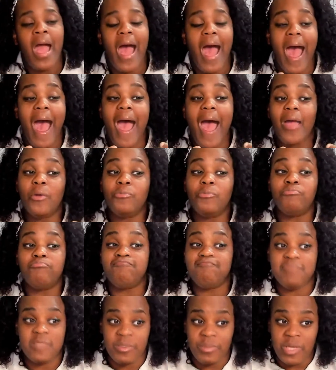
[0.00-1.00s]

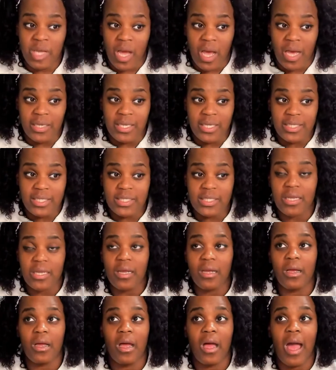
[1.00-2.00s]
To be honest,
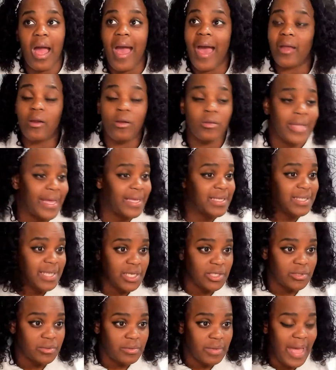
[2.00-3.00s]
I don't like
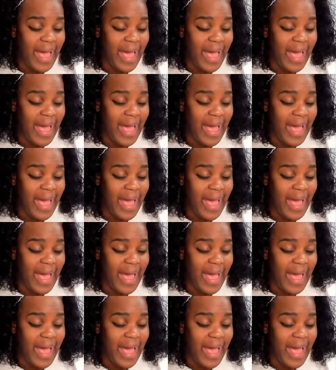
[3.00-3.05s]
Sezzle